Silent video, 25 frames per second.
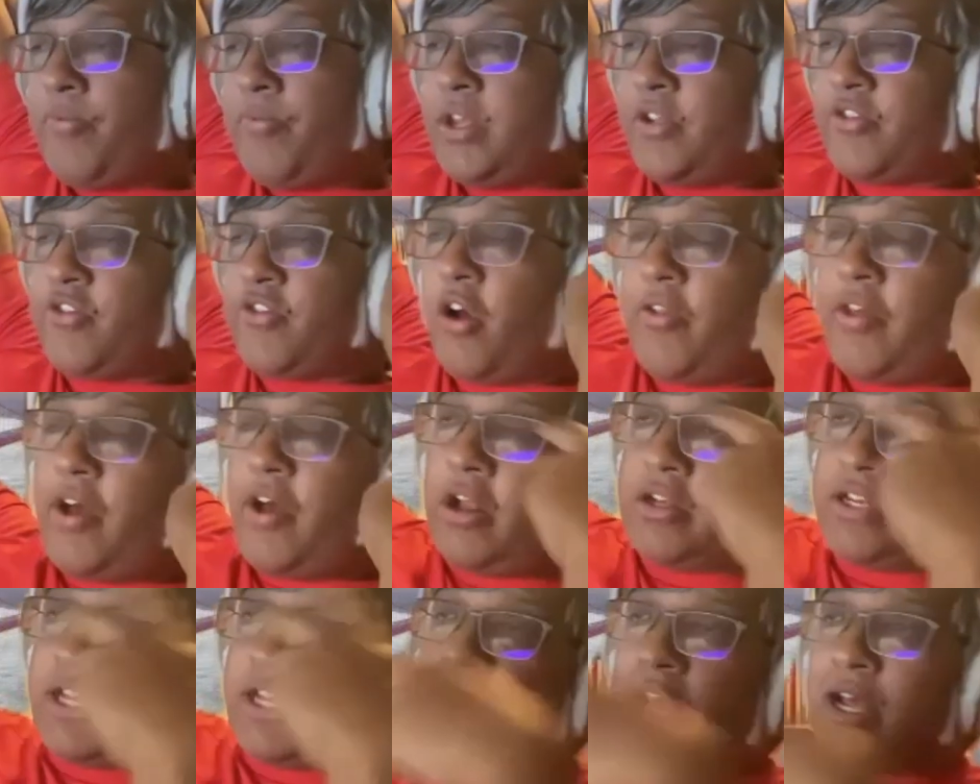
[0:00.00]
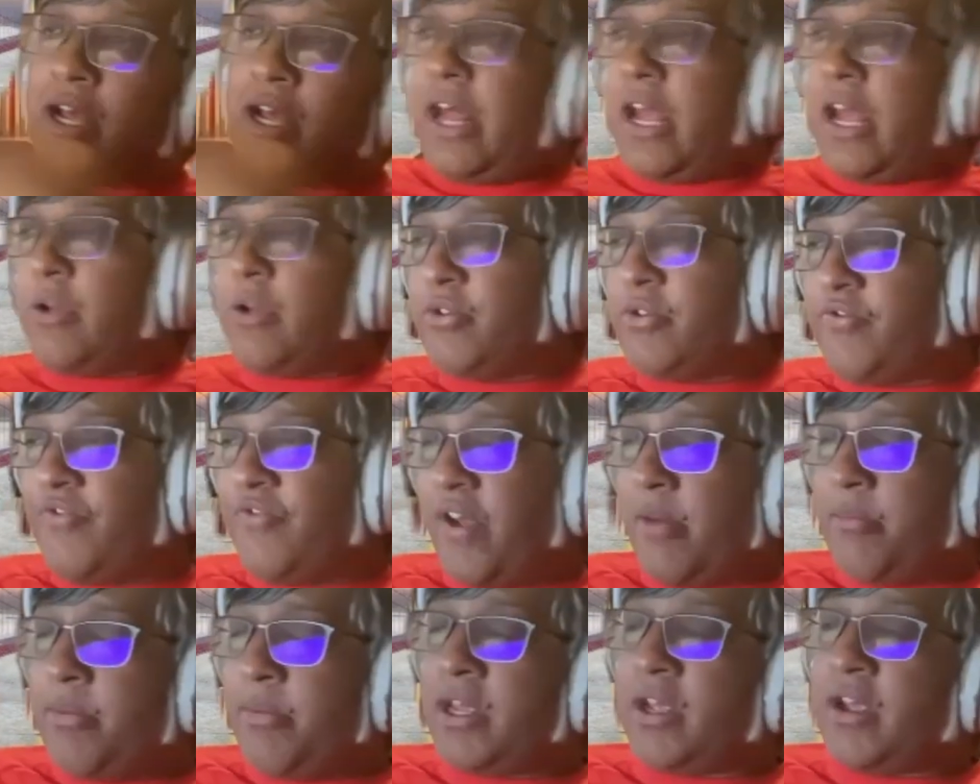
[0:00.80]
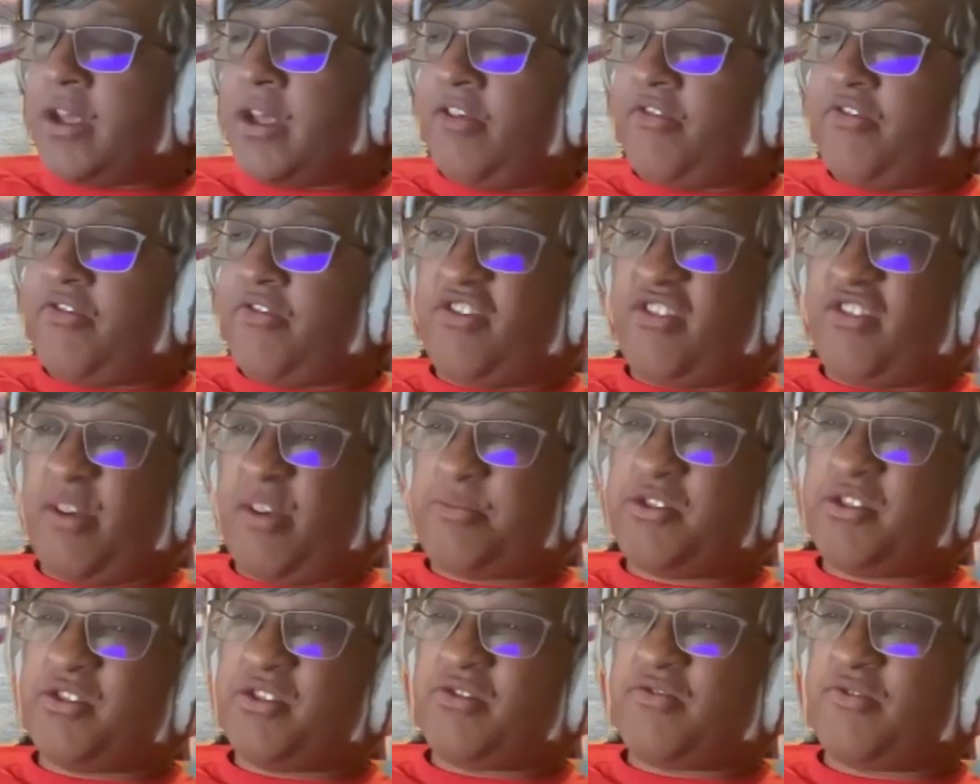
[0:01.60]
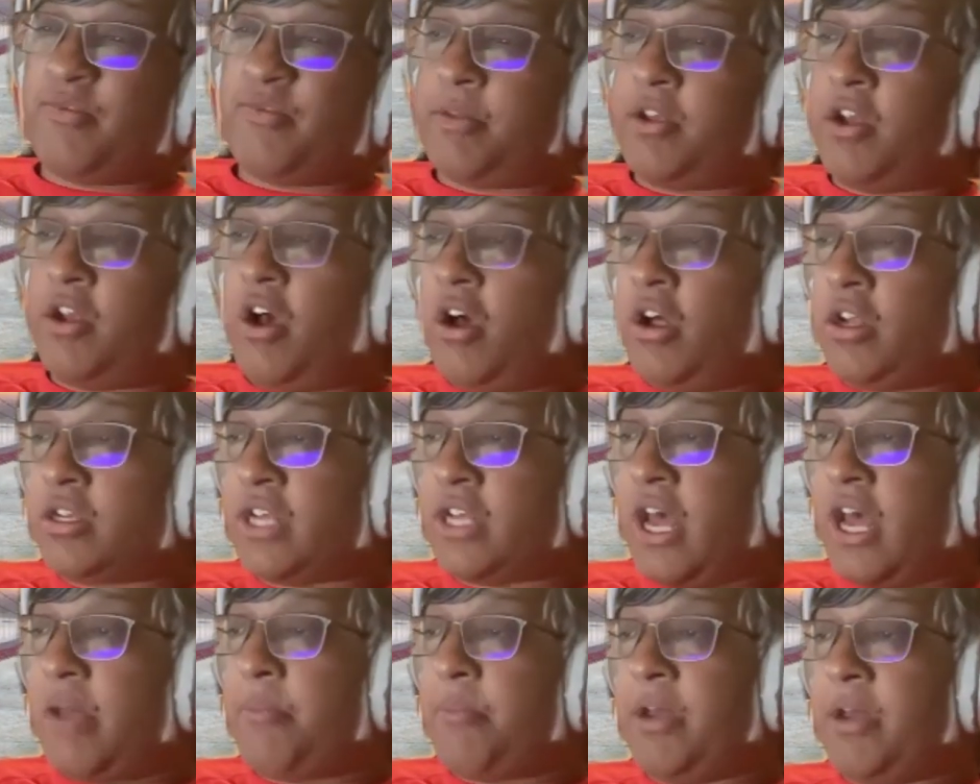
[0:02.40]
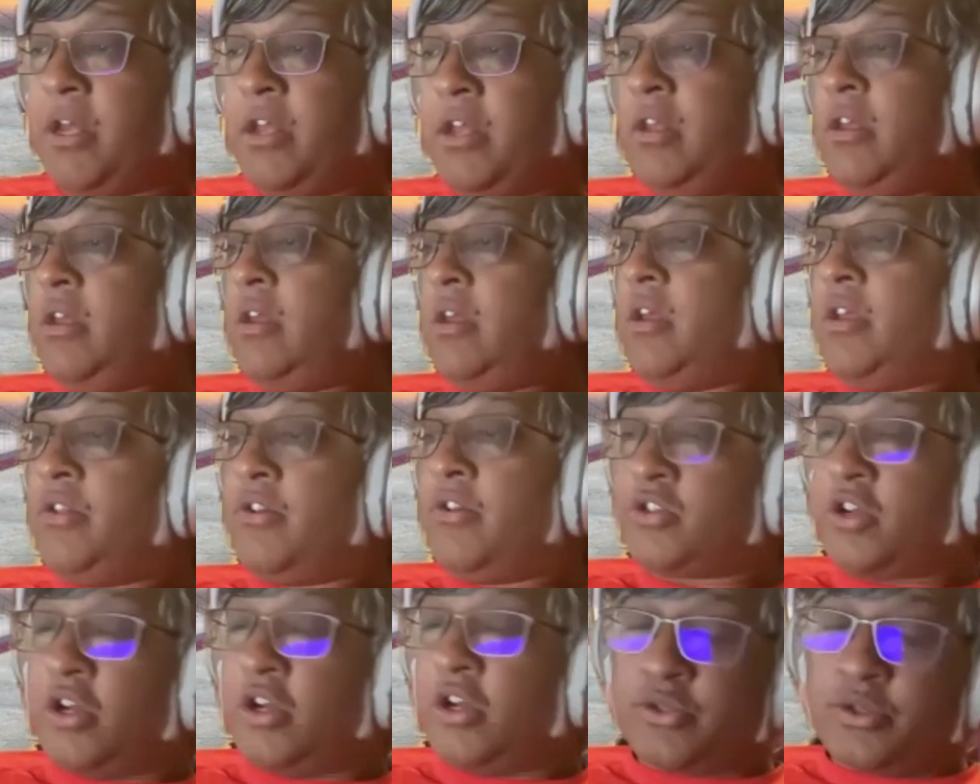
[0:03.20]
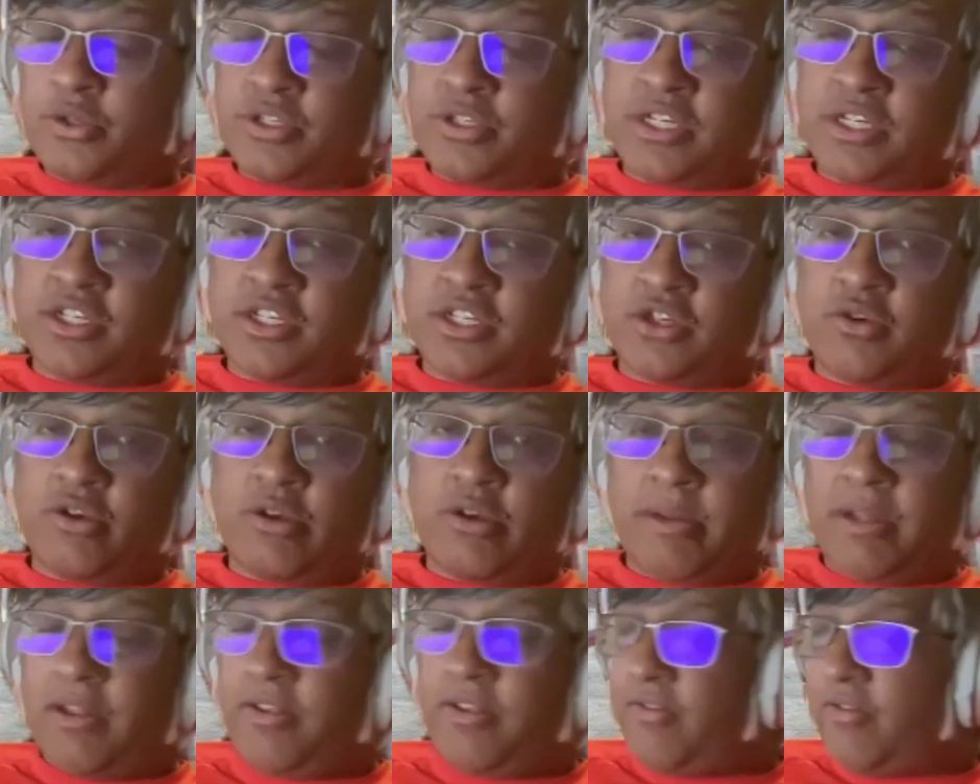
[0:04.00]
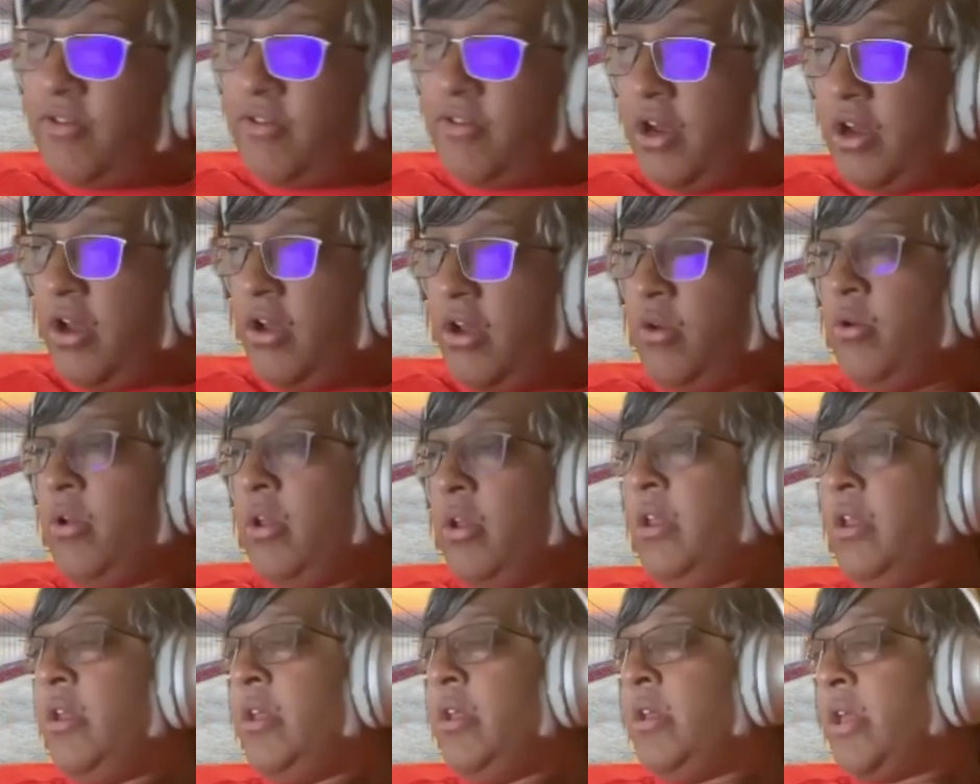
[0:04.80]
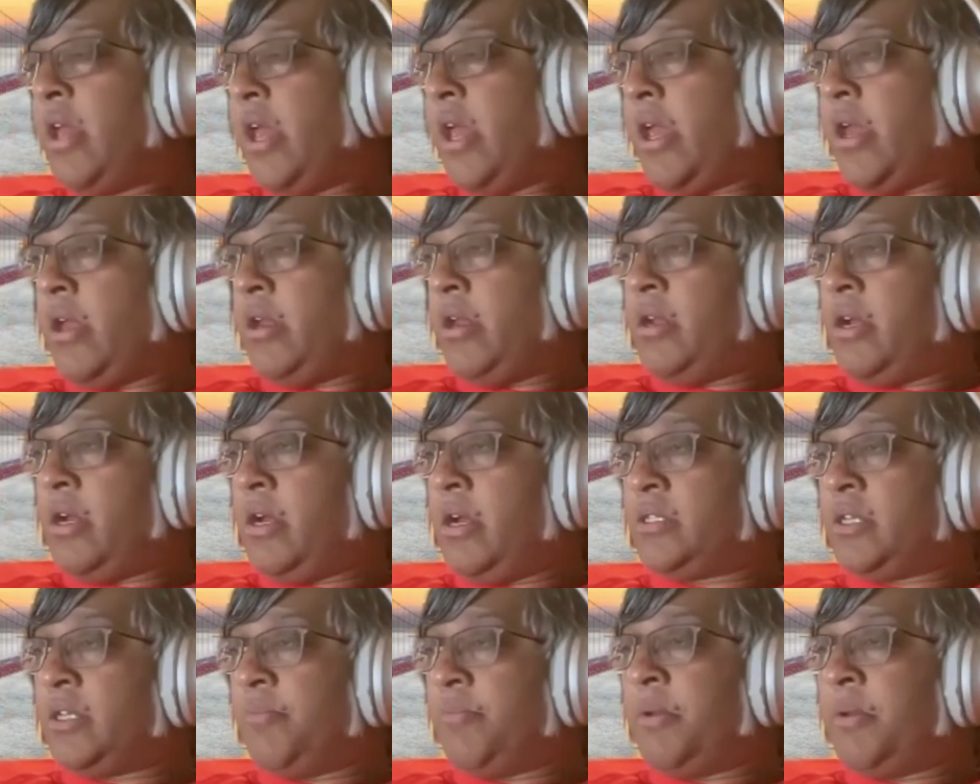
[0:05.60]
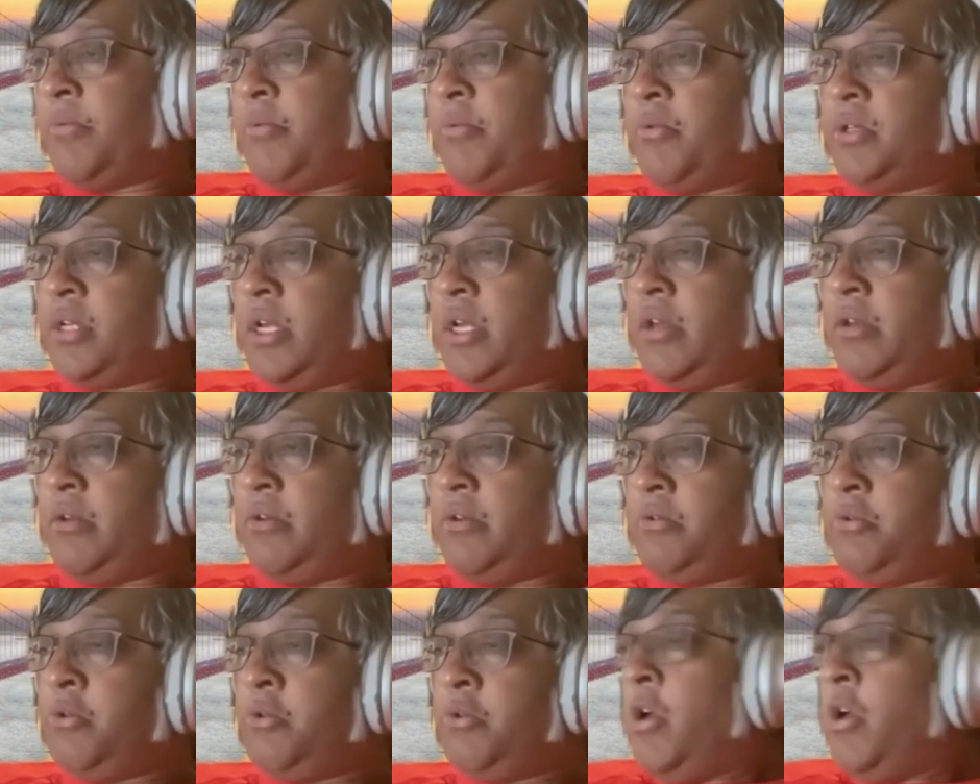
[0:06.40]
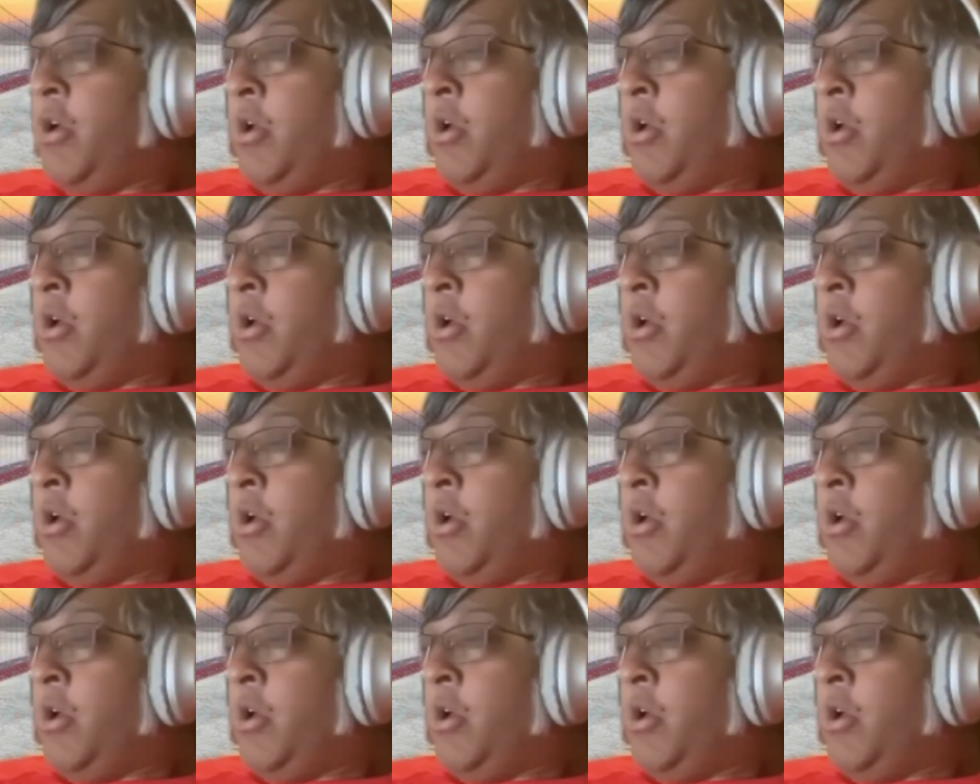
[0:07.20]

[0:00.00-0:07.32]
It's called the Altaic language family because the assumption is from the Altai, but there's all sorts of disagreements, and some people will tell you